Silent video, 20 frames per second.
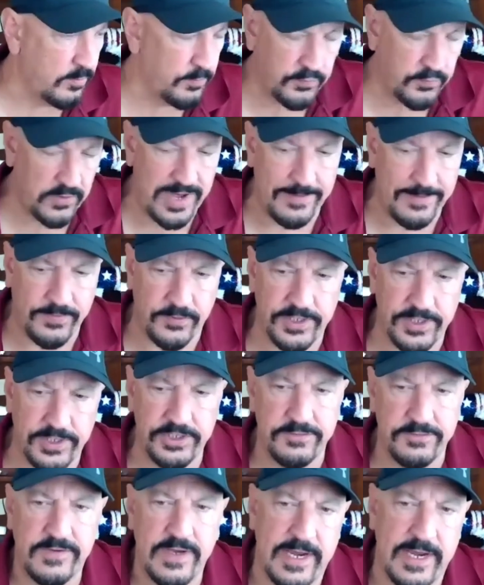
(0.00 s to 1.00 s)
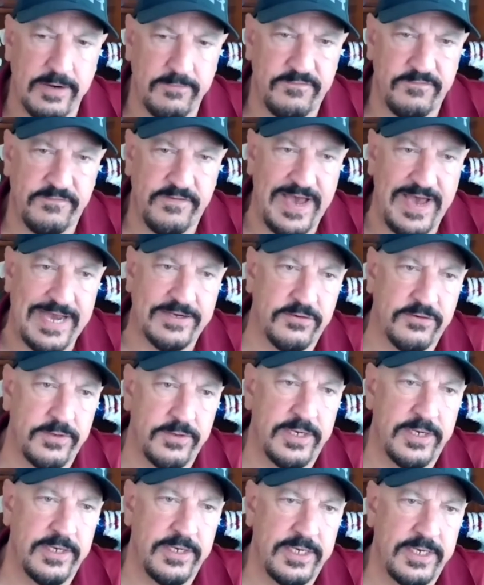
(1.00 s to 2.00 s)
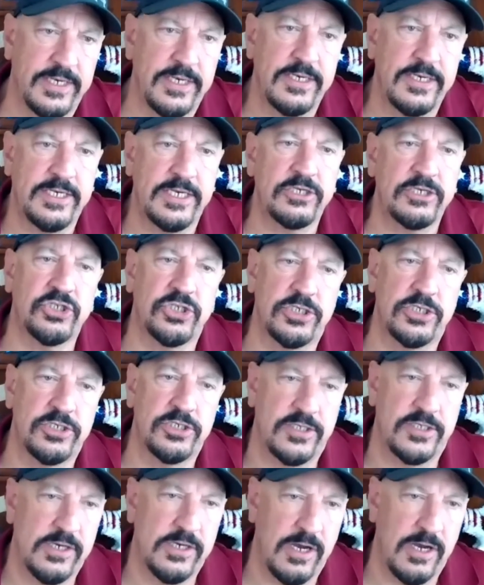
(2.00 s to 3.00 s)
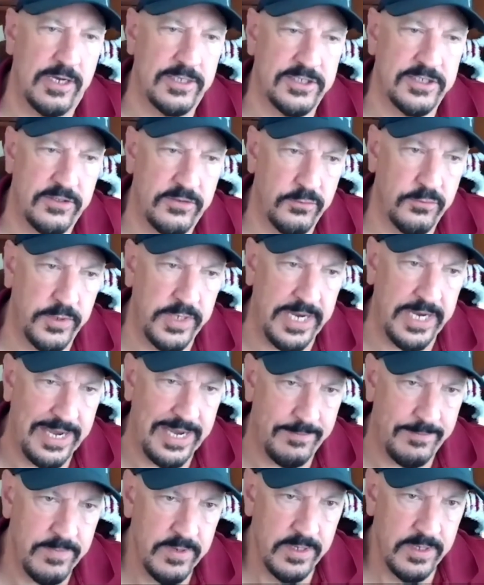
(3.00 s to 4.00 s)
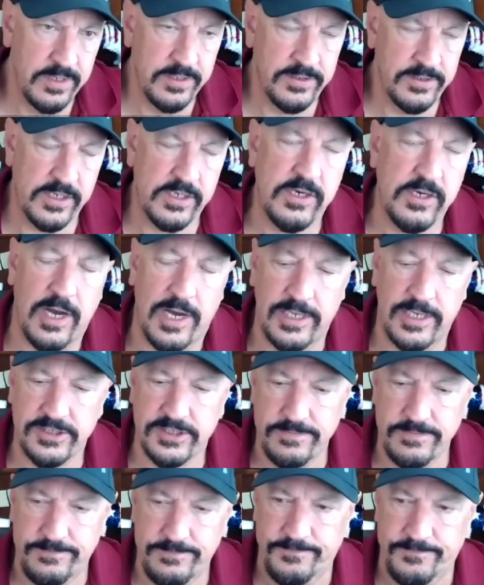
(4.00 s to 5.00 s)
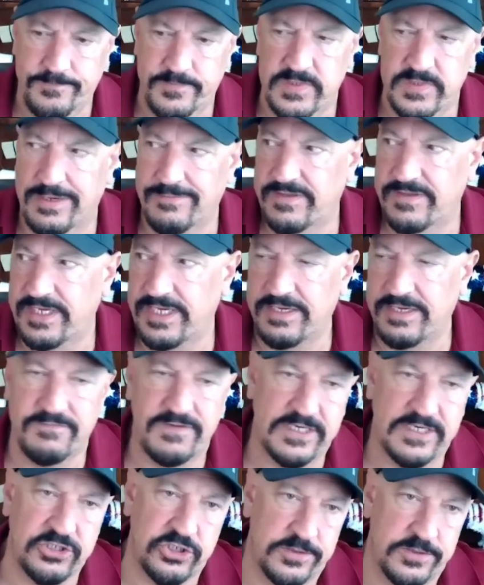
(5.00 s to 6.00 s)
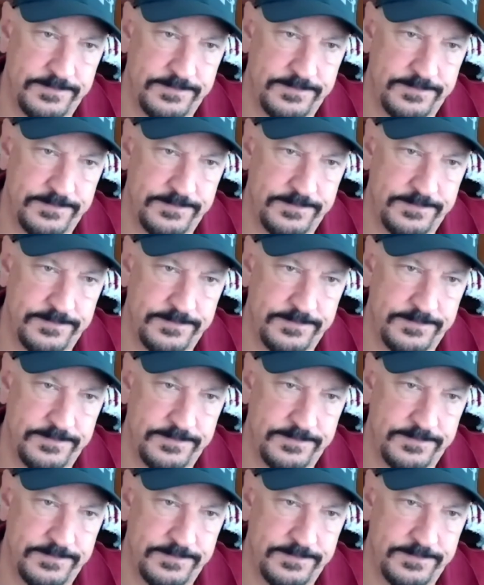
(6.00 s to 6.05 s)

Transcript: property, you've got to factor in, in addition to the cost of the rehab, the cost of the eviction.